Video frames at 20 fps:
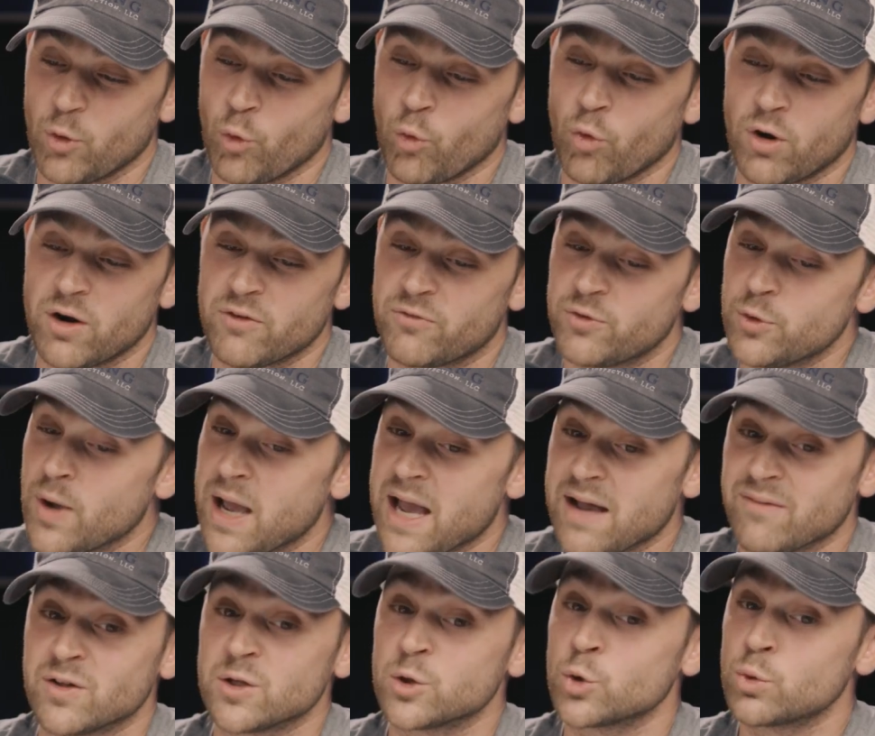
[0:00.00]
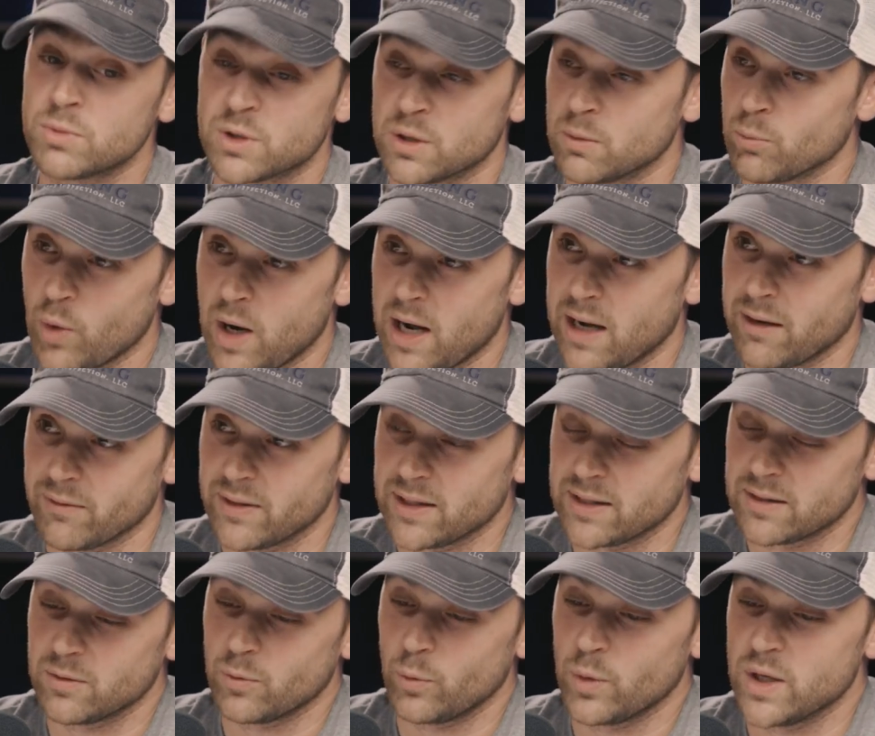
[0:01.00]
Or if you have aluminum
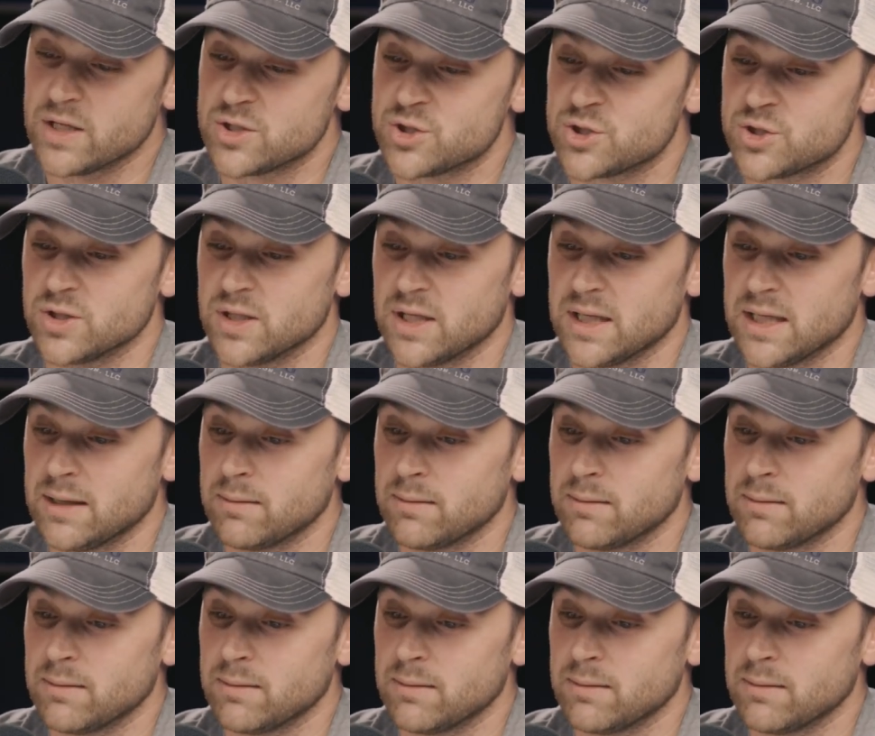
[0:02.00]
wiring, which